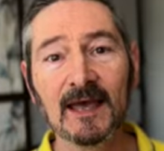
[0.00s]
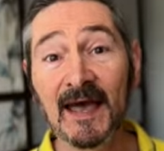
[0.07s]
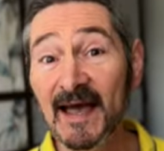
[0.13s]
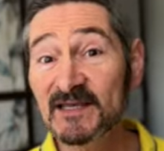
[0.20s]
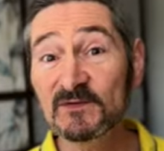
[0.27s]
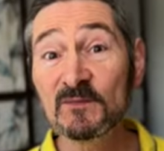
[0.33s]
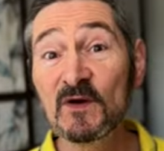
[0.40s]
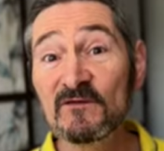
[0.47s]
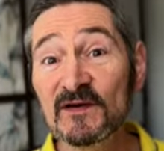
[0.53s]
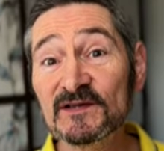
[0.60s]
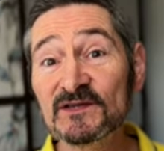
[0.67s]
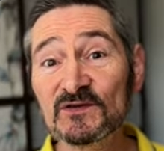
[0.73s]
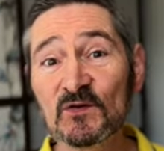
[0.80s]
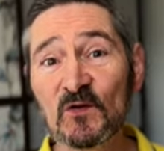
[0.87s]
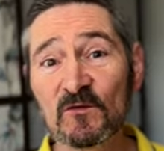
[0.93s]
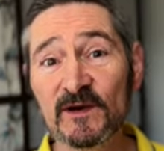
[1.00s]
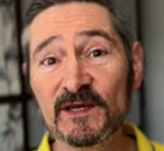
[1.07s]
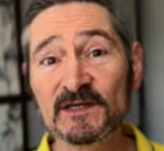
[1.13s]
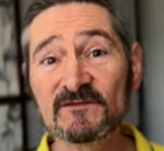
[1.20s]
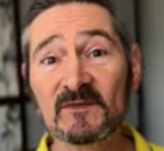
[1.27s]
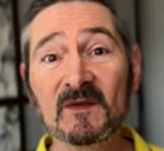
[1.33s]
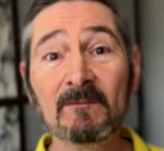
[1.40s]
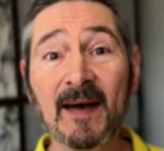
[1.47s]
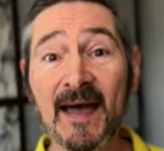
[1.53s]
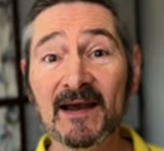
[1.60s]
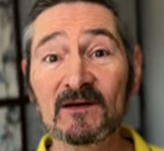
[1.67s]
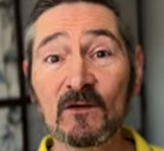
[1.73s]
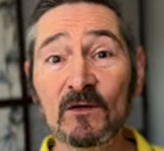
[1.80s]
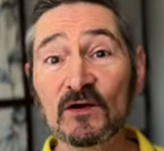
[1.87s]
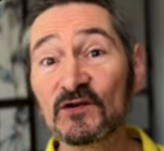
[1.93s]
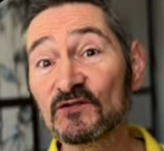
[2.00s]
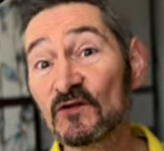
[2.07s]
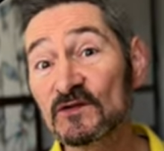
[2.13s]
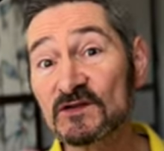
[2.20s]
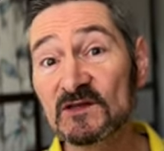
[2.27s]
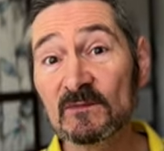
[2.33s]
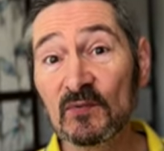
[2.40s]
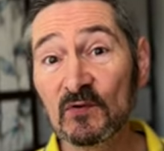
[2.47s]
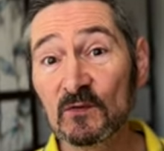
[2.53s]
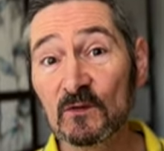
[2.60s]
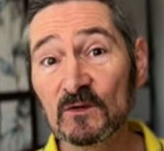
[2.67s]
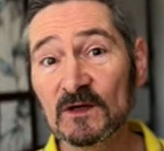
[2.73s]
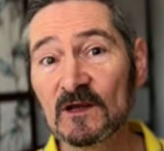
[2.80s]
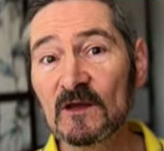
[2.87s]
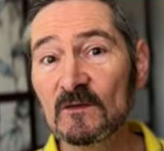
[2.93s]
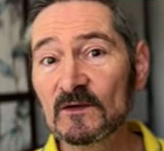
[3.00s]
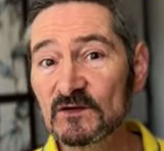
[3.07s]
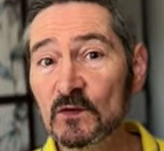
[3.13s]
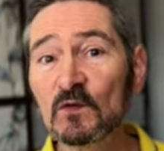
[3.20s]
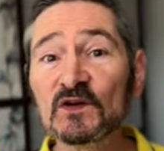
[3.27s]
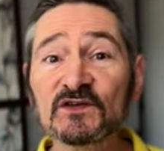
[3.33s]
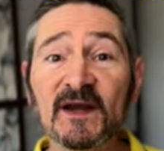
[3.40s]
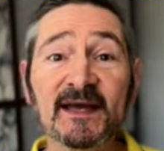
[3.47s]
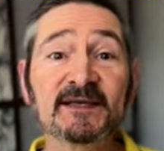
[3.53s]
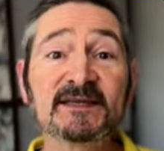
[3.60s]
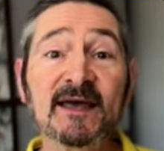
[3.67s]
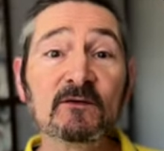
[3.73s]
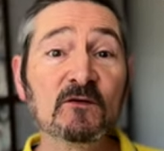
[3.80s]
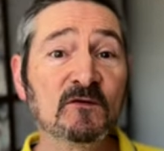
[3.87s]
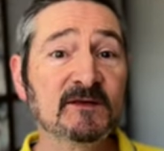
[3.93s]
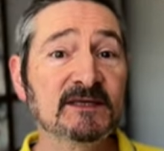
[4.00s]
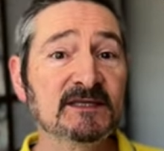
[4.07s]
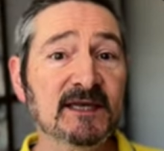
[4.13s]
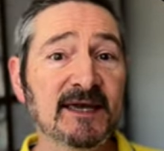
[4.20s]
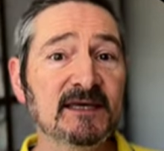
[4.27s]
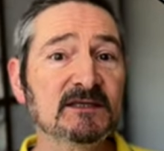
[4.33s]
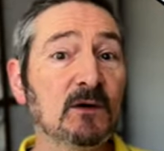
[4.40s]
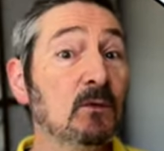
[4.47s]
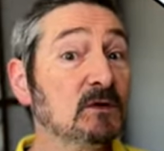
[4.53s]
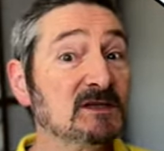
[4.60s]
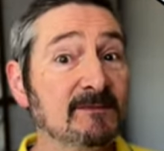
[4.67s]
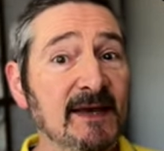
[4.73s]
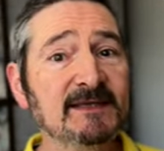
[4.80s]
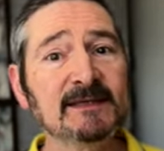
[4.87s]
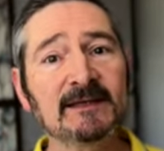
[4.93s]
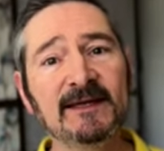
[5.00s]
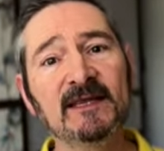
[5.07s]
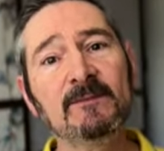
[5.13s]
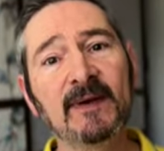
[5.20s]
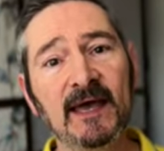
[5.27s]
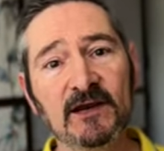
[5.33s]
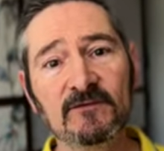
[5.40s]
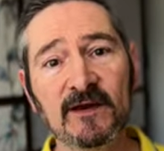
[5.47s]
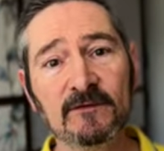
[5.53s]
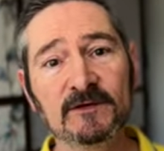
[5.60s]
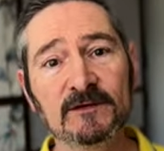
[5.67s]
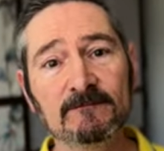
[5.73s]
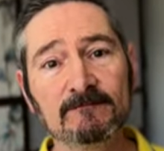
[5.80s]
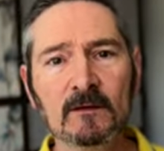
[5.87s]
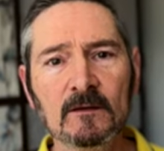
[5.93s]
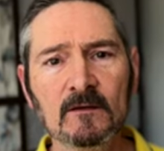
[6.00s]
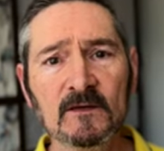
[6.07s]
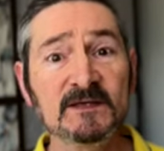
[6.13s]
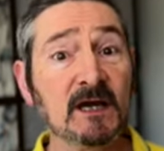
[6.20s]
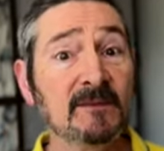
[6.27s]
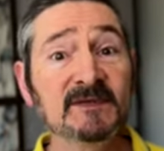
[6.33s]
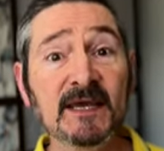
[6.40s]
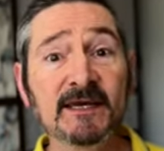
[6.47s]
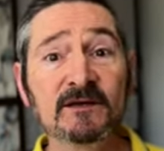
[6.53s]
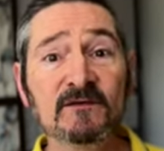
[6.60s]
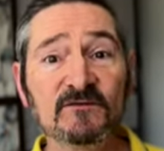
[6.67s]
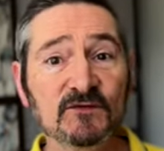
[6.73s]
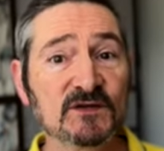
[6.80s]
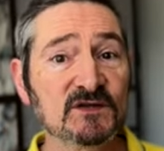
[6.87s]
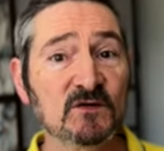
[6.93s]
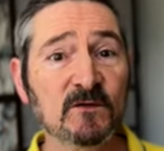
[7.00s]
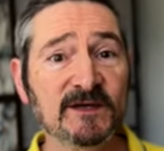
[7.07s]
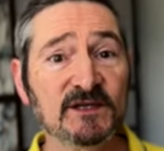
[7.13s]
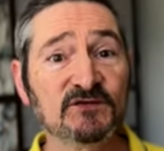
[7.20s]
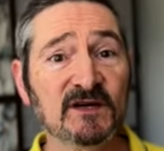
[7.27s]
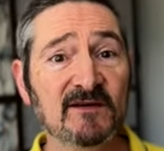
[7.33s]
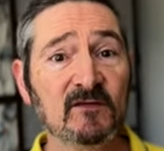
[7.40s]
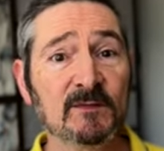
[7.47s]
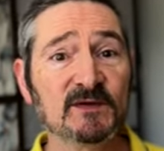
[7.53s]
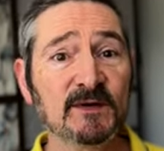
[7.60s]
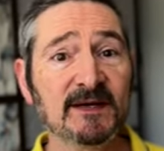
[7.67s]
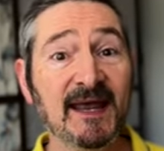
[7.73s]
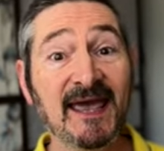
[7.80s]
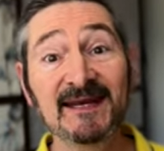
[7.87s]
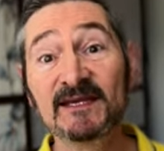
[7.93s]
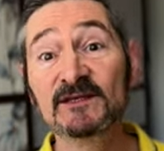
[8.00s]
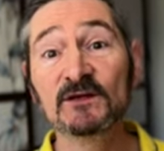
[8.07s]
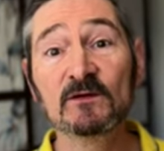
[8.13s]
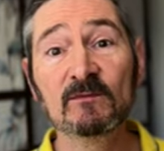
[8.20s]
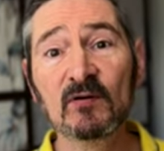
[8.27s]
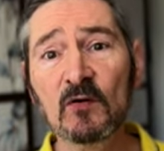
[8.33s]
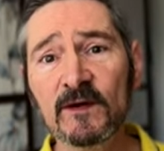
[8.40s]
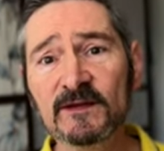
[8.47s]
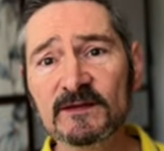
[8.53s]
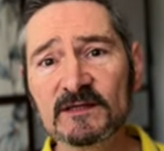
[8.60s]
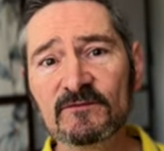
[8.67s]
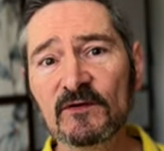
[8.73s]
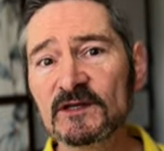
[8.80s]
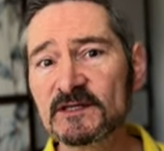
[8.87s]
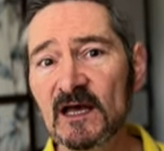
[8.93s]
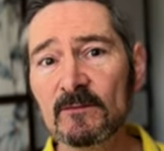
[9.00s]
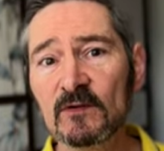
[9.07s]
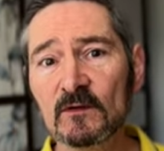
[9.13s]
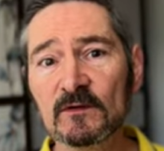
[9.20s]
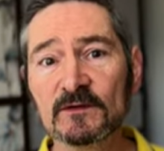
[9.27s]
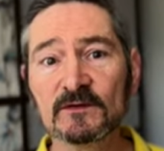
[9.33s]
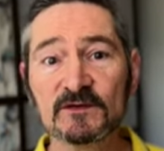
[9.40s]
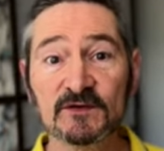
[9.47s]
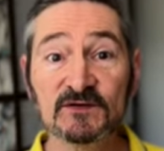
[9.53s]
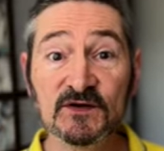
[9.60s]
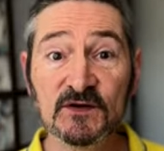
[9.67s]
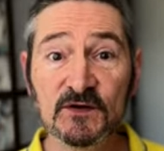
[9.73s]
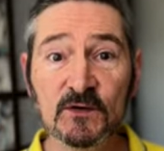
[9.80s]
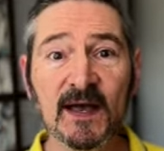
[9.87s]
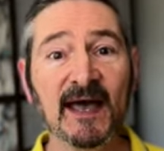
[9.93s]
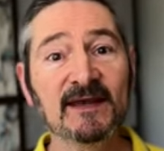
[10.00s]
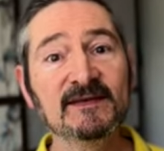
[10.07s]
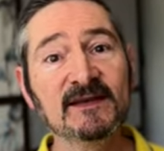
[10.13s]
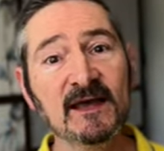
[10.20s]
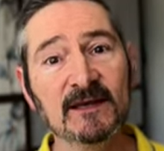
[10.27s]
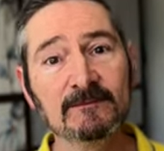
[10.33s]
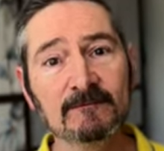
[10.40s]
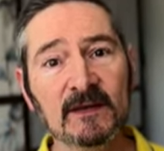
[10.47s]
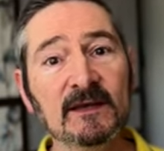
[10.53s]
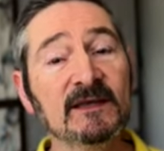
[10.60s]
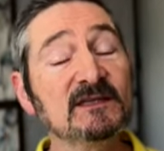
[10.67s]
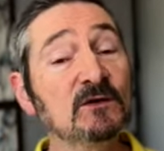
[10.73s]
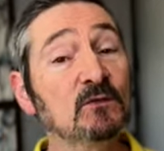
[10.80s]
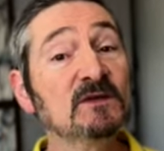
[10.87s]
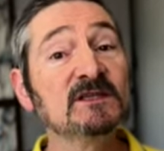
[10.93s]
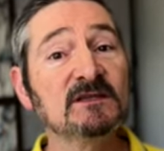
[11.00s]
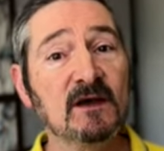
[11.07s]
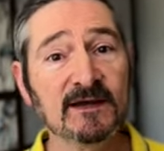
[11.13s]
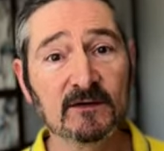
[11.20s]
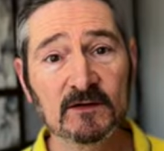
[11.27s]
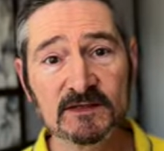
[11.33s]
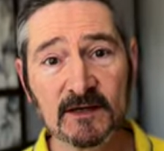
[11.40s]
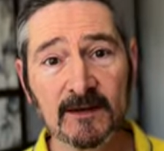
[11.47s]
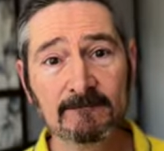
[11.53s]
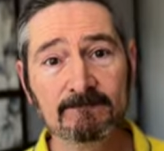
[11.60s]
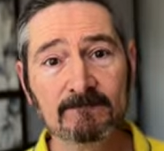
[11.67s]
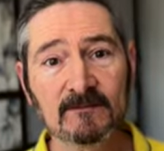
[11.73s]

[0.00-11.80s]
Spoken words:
As we move our stories from the backlog across the board, the tool tracks how long this takes automatically in the background. The time taken for a story to travel between any two points, for example, to do and done, is called cycle time.